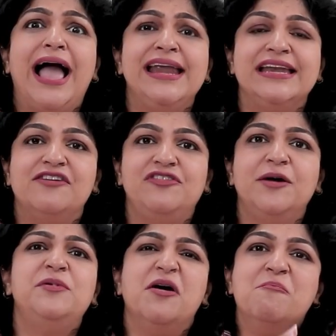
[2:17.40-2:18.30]
I
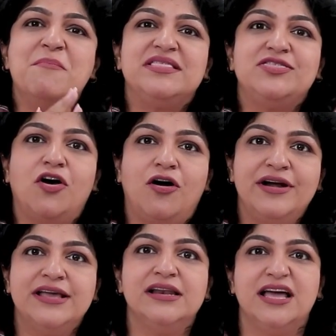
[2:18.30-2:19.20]
developed a
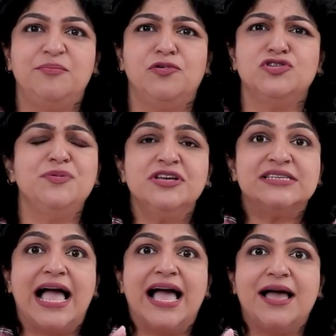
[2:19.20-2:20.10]
methodical approach because
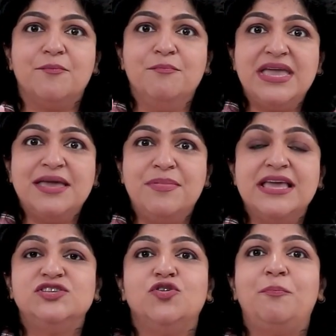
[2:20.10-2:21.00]
me
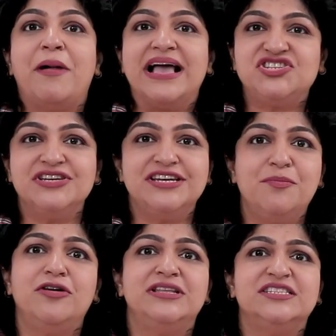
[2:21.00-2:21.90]
being so passionate
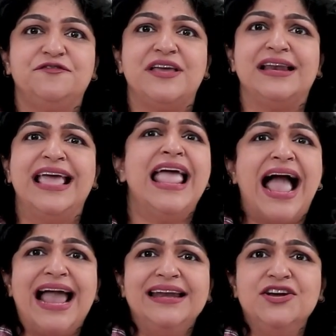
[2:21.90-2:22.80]
about this field,
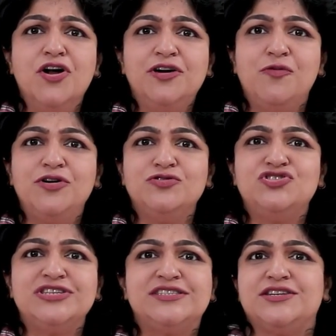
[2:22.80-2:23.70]
I did not want to
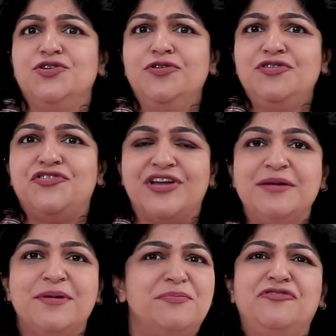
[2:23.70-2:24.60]
just, train
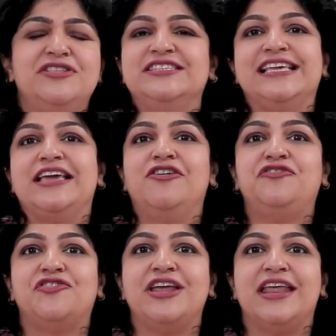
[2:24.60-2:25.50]
people for the sake of
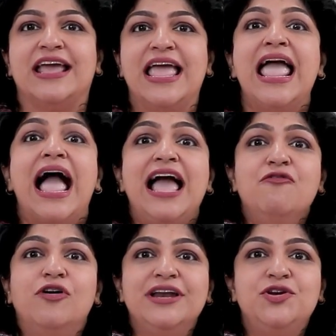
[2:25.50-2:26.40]
training. I
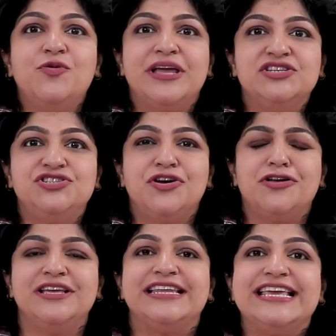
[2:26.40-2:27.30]
wanted to ensure
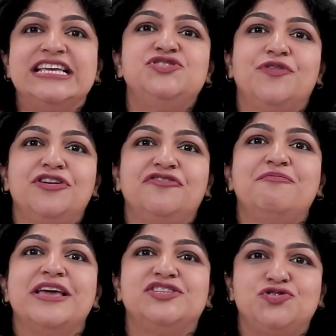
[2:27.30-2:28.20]
that each one of
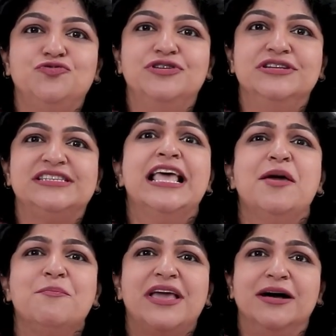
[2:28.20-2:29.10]
my students
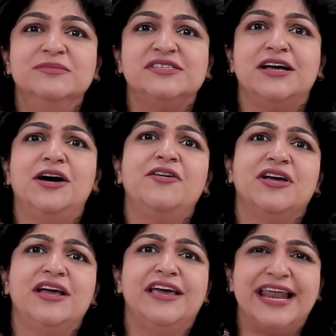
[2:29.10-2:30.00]
becomes
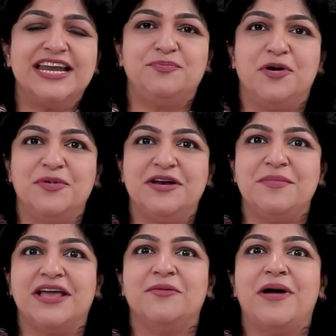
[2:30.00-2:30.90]
a great permanent
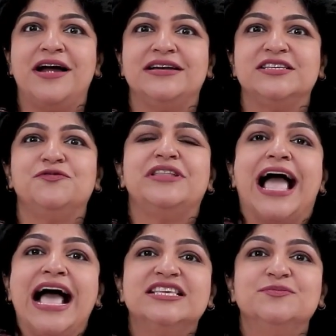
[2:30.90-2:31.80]
makeup artist with
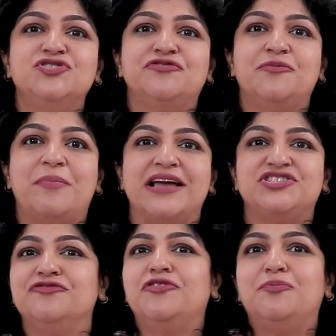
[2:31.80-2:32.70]
as much of a
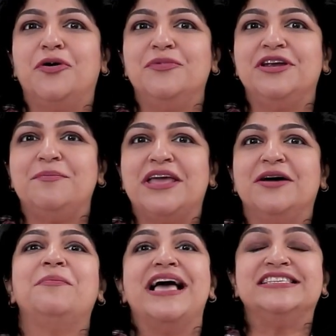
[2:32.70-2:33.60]
passion for permanent
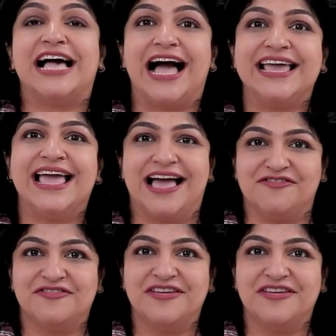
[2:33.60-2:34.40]
makeup as I have.